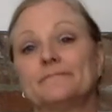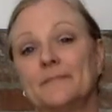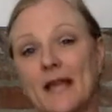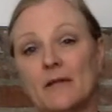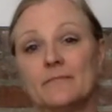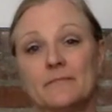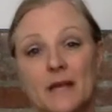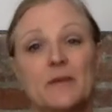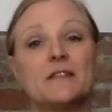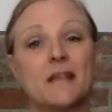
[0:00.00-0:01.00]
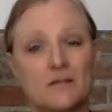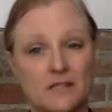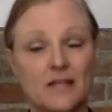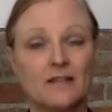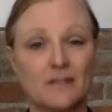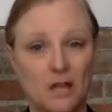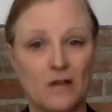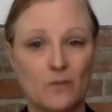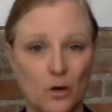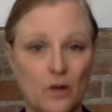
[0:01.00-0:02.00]
Now, maybe it sounds like a lot
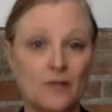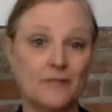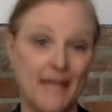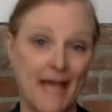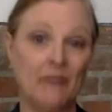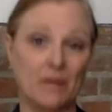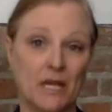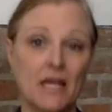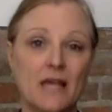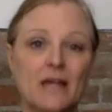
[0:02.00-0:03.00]
of work, it can be,